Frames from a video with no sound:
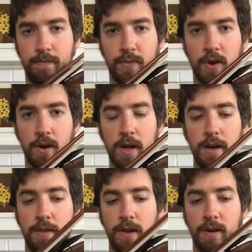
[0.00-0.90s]
Alright,
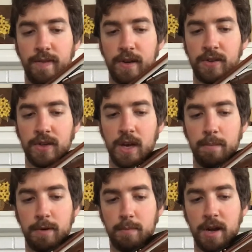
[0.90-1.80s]
and then if I
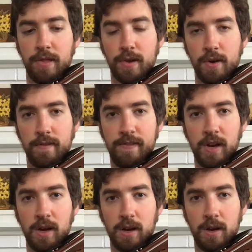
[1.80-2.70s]
skipped my third
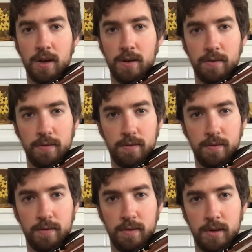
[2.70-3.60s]
finger
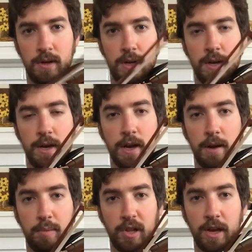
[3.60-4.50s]

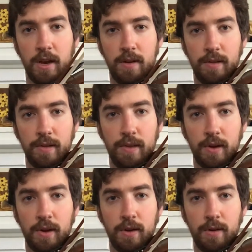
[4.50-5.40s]
and played
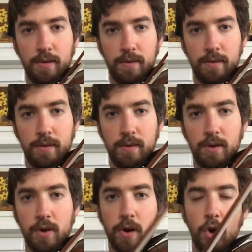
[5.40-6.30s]
the
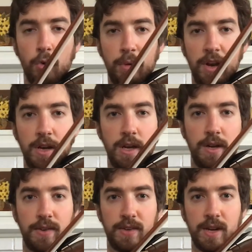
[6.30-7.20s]
open A
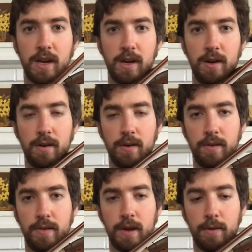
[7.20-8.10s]
instead,
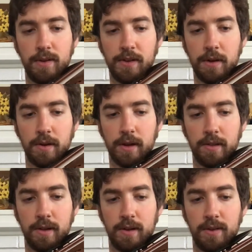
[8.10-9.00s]
that would sound like
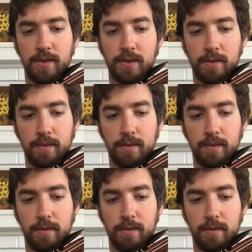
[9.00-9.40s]
this.